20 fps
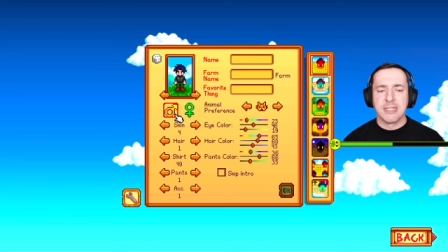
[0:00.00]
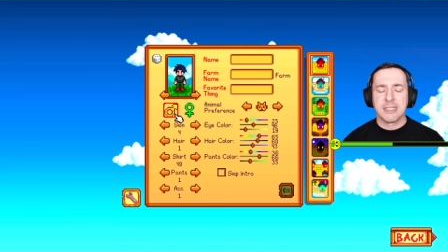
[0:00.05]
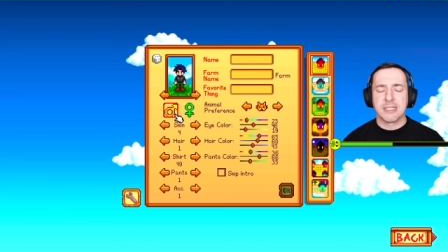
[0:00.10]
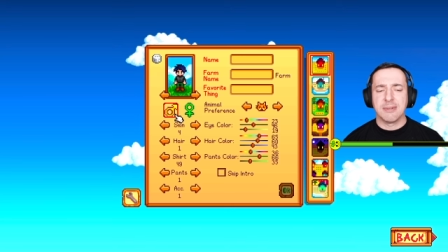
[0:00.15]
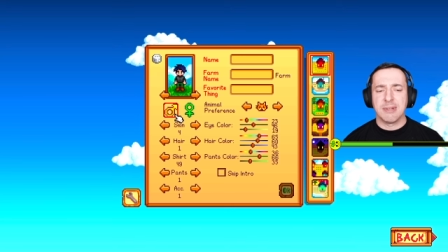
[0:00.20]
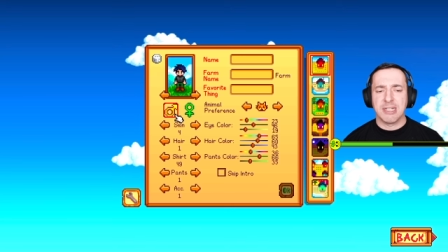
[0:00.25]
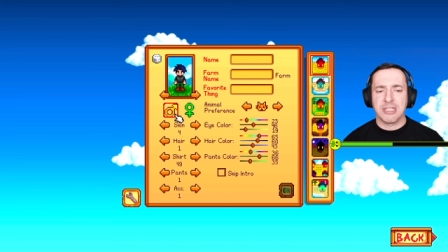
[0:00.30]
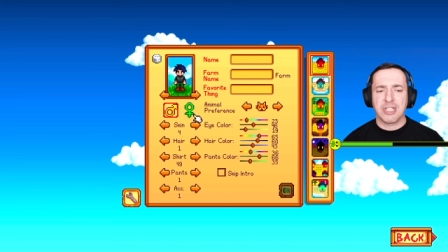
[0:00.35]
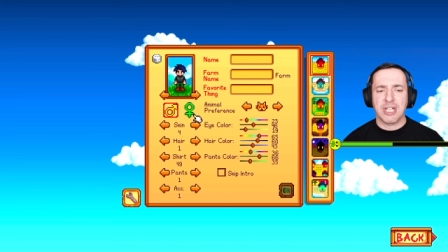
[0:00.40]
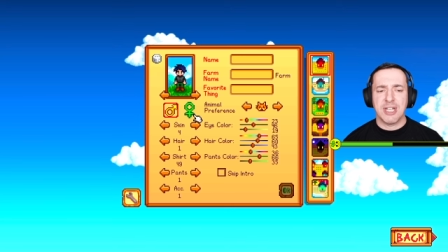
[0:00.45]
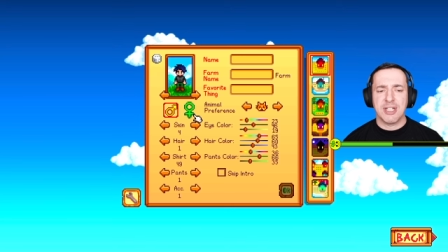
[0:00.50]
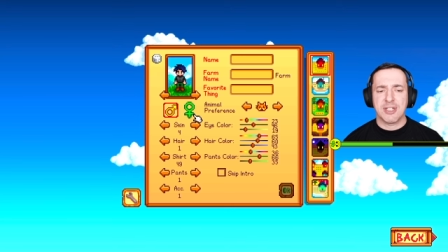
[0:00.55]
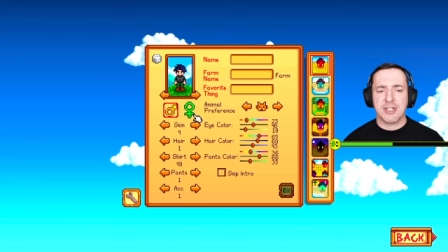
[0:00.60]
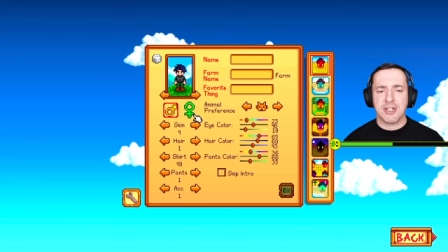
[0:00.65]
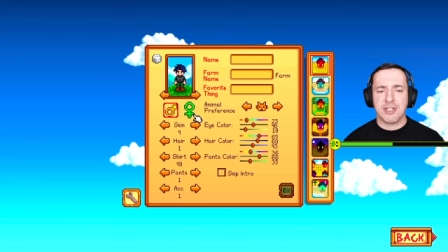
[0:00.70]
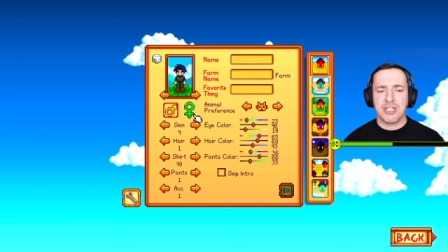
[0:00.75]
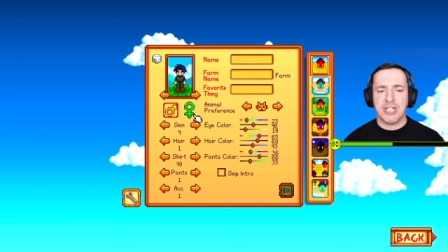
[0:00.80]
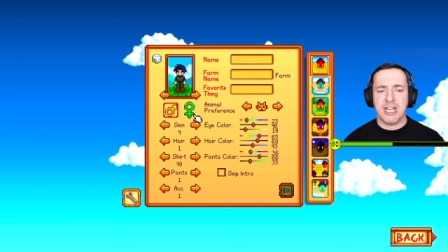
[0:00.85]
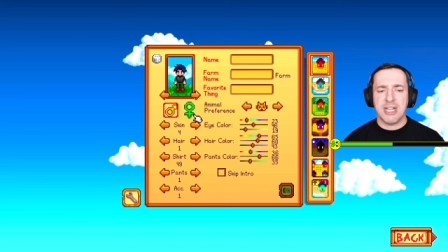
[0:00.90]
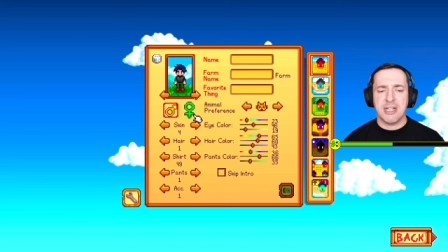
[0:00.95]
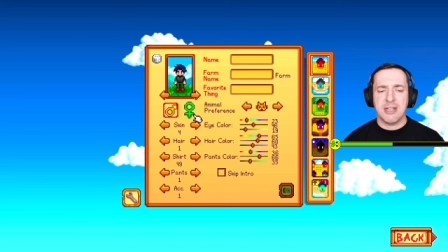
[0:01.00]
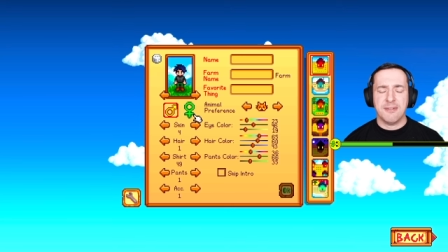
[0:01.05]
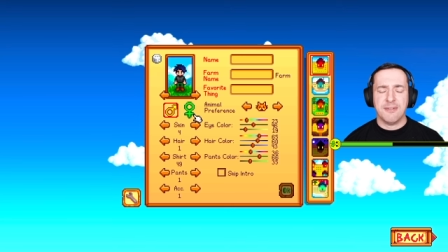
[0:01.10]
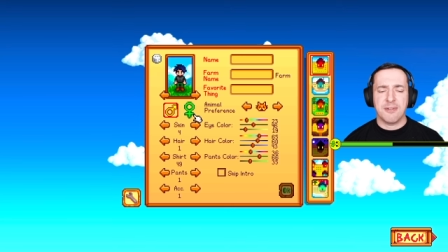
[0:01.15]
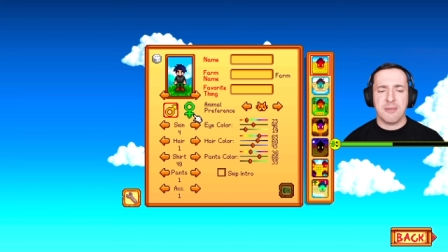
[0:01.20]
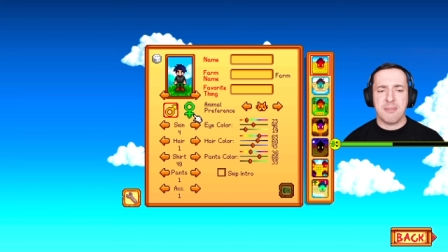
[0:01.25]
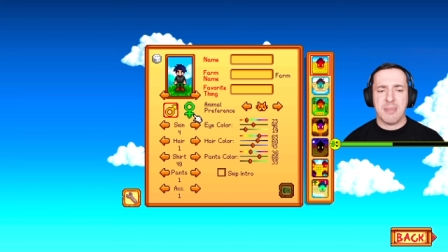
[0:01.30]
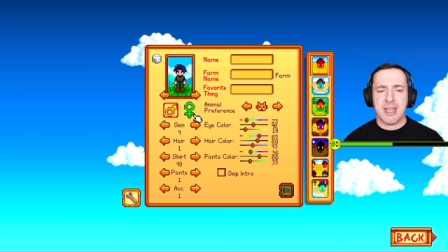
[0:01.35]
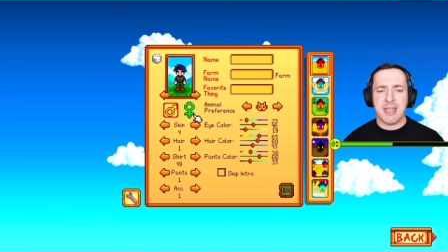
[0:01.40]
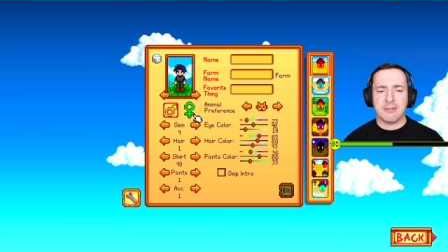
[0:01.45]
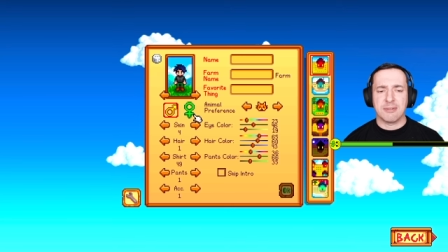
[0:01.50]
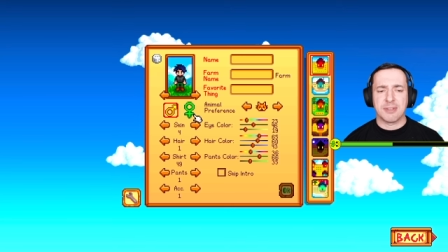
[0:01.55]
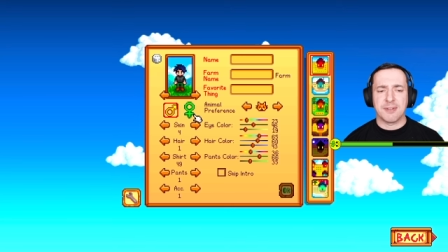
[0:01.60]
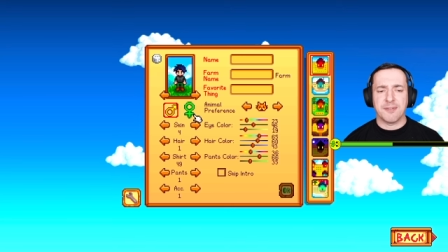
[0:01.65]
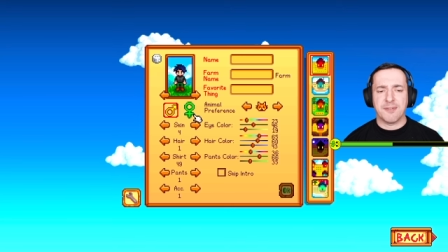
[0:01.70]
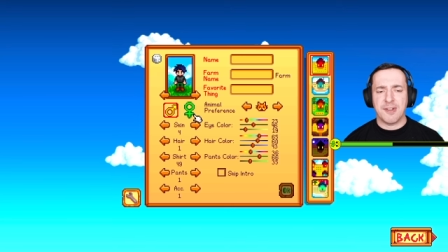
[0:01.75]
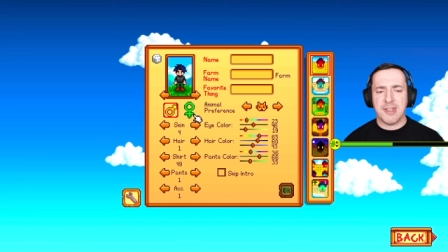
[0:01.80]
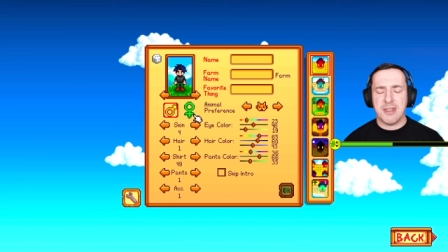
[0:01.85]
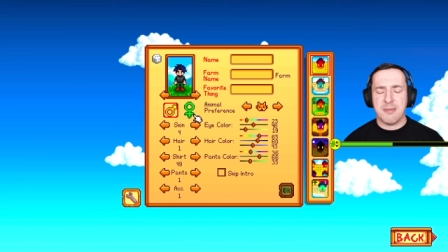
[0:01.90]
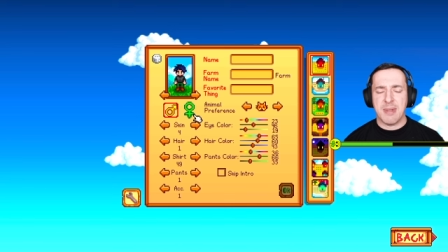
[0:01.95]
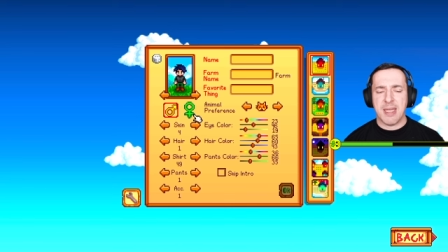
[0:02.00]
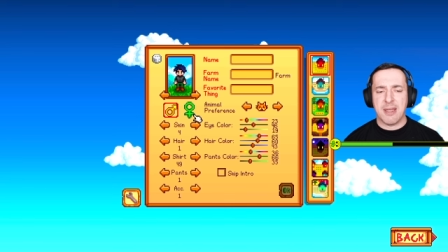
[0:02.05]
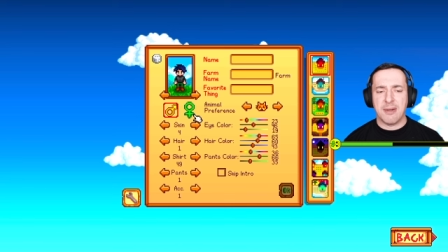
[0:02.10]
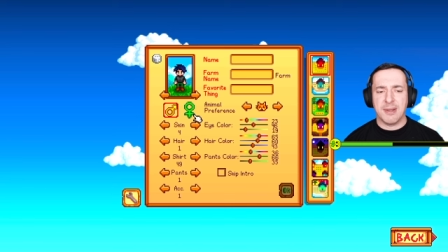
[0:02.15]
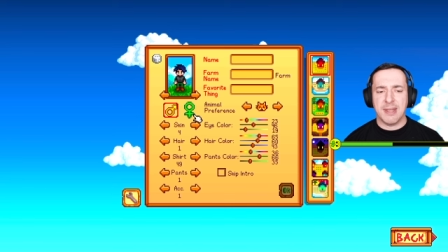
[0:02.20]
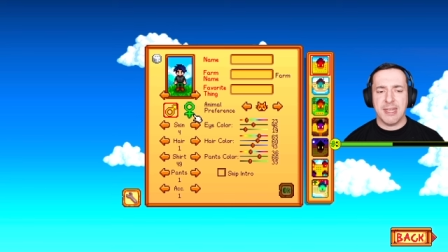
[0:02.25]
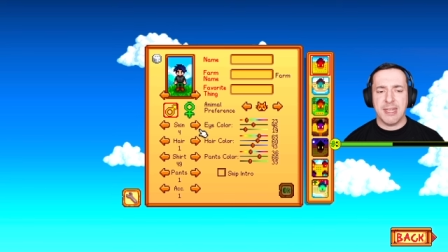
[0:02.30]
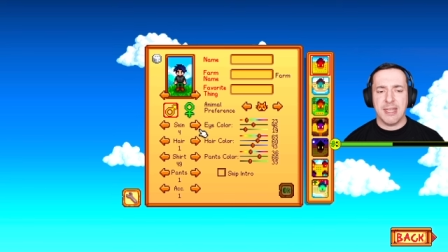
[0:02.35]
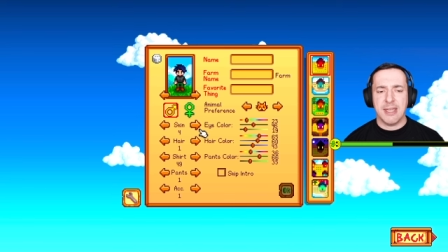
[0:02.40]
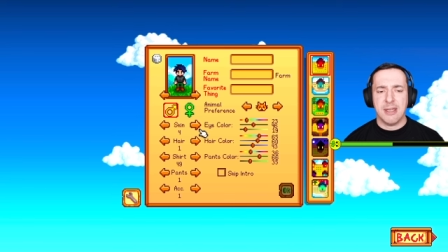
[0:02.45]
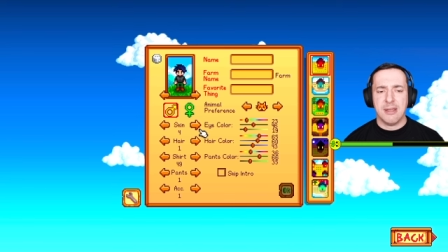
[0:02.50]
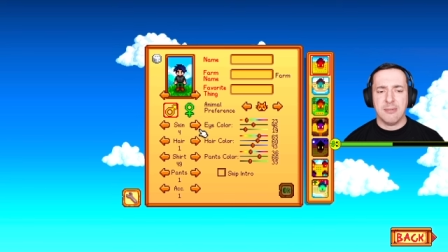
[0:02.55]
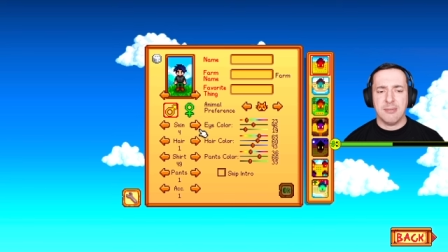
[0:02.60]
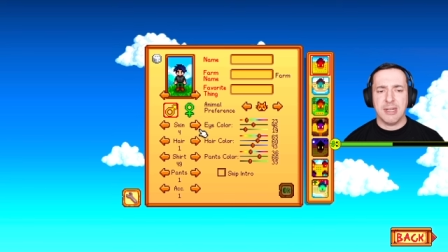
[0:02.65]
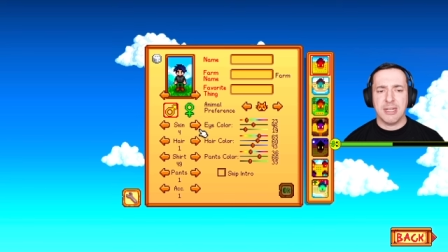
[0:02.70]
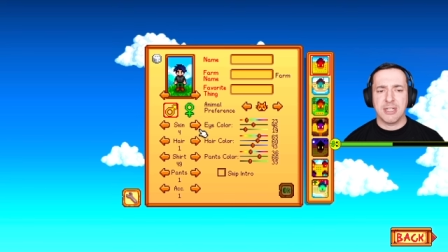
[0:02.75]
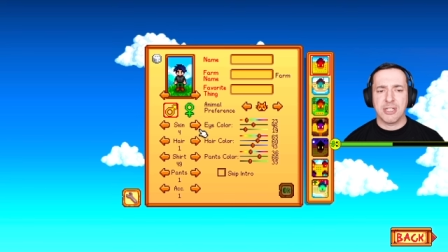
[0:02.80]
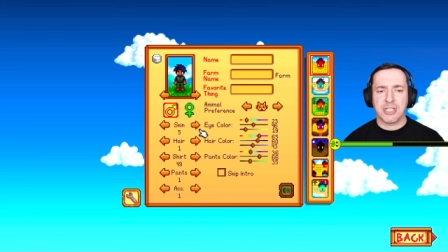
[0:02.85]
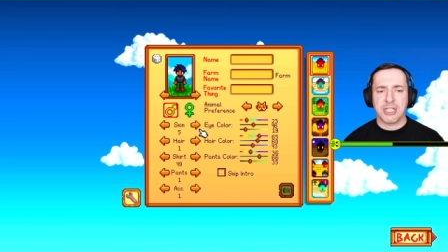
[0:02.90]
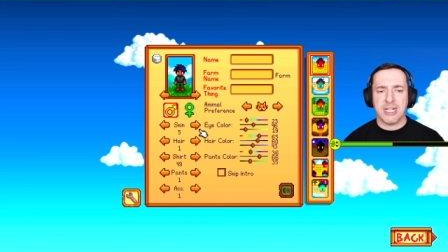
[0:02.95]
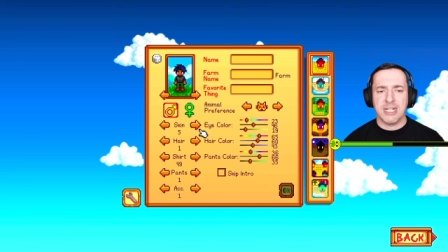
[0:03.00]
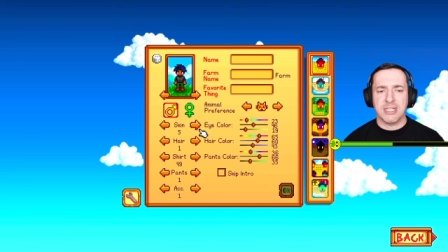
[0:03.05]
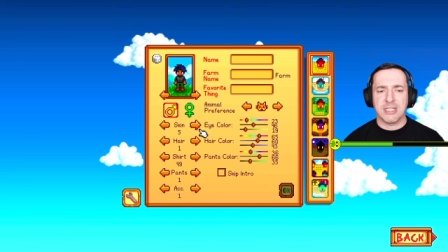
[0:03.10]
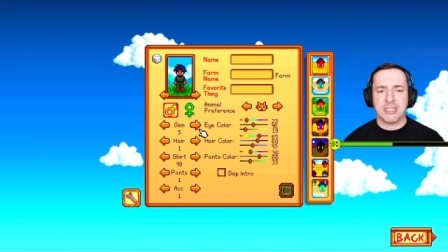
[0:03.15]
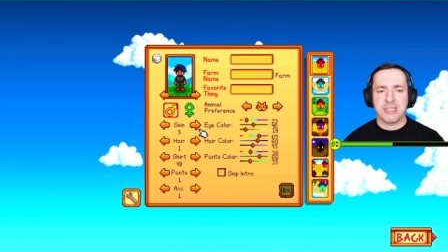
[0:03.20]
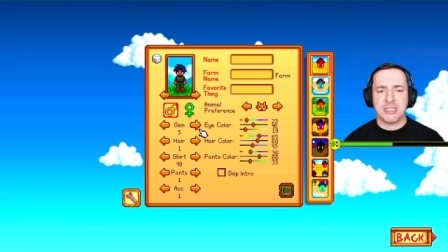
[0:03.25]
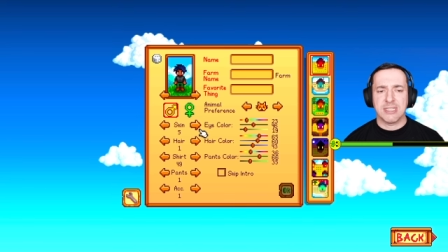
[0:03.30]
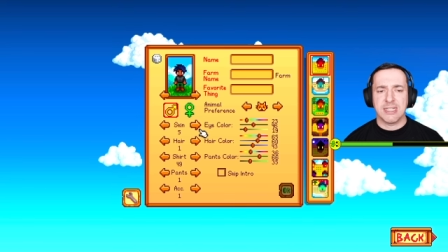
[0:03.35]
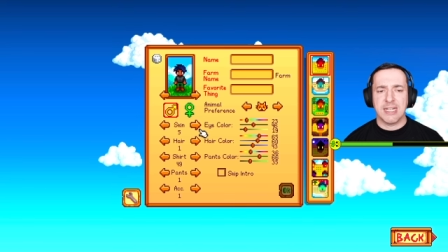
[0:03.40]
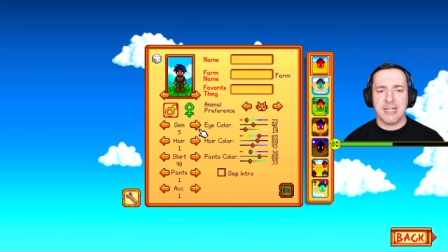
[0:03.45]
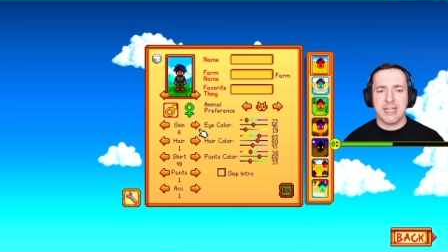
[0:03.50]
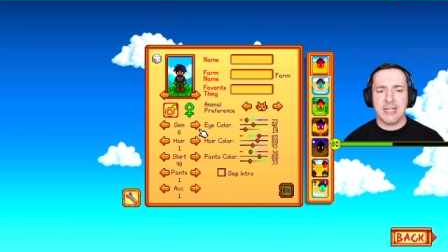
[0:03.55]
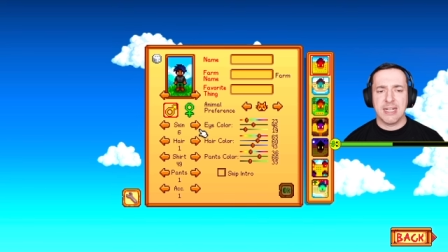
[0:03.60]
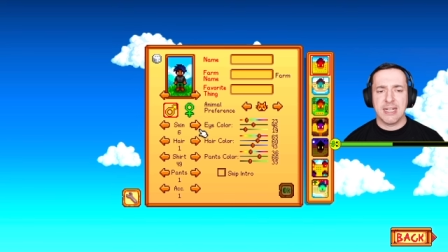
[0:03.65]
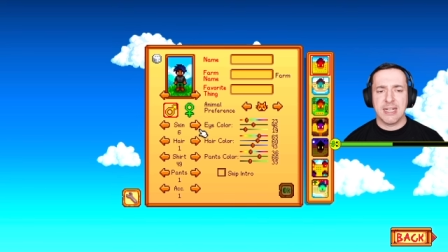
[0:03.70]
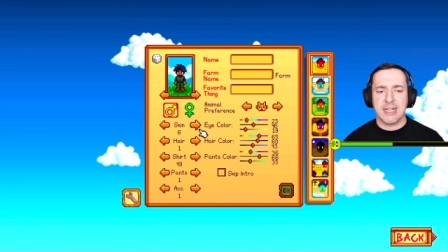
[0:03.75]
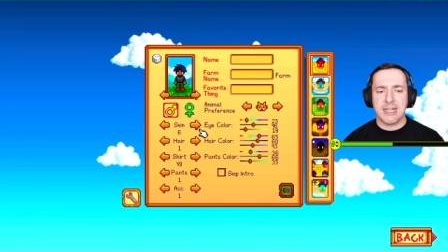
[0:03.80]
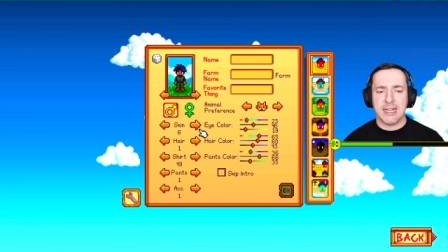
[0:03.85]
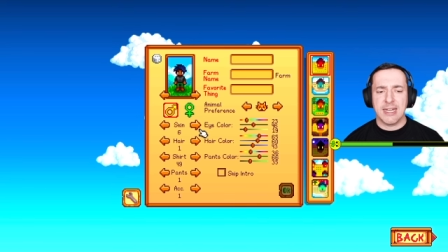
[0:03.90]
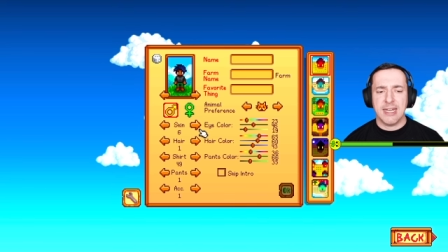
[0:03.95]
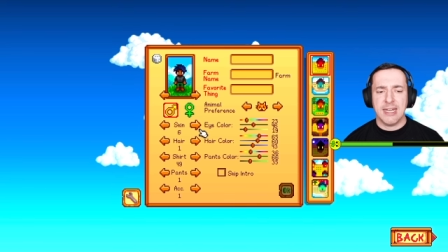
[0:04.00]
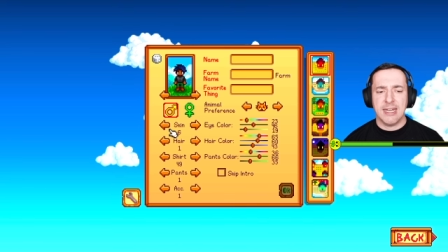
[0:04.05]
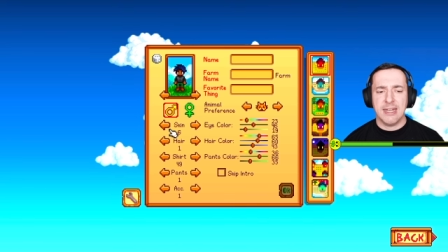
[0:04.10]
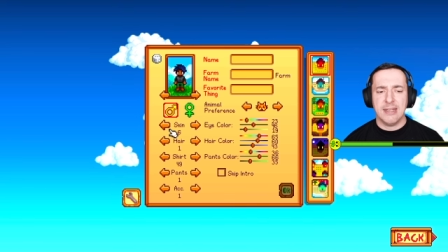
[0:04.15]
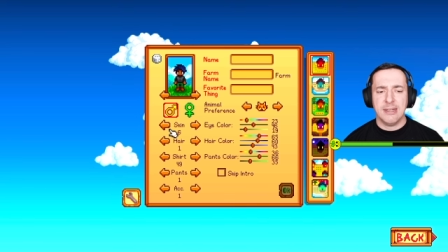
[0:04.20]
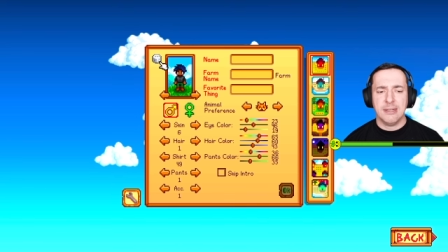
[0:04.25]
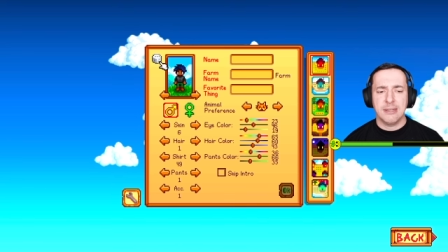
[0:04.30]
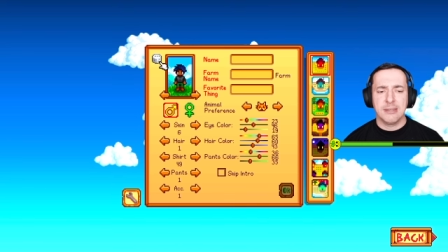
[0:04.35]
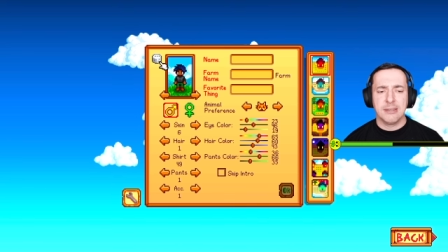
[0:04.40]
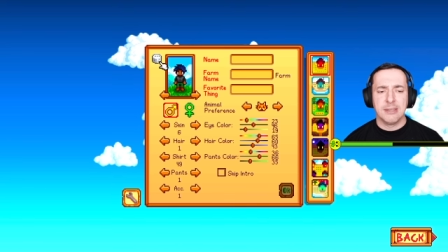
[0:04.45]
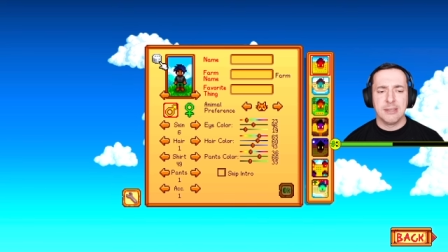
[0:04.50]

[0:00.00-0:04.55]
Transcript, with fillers: So we can change our gender from male to female here. We can change its skin color here.